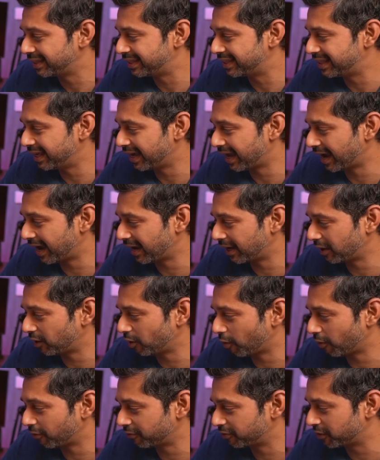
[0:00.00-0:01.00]
the head
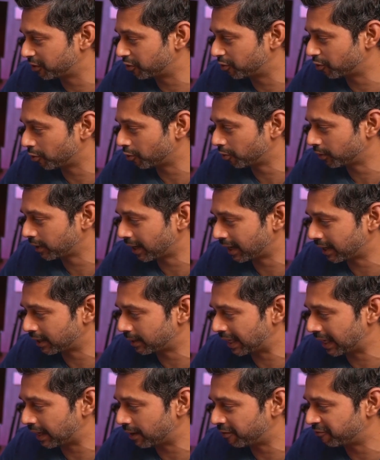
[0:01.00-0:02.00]
of the drone
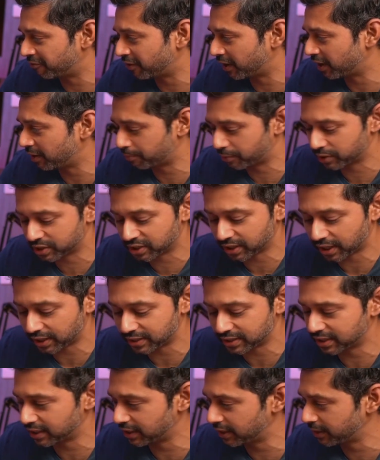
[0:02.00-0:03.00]
and aim very
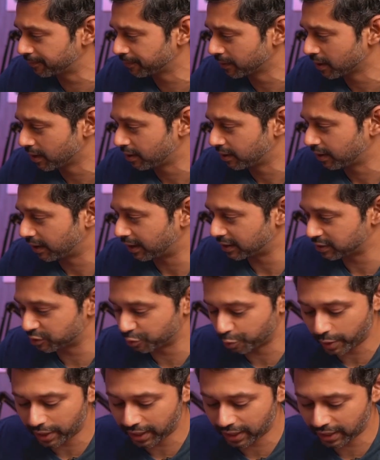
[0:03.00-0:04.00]
precisely, as
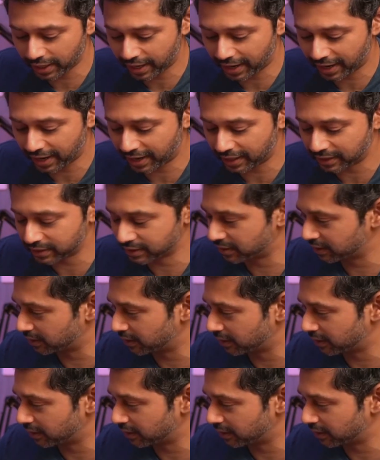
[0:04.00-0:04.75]
well as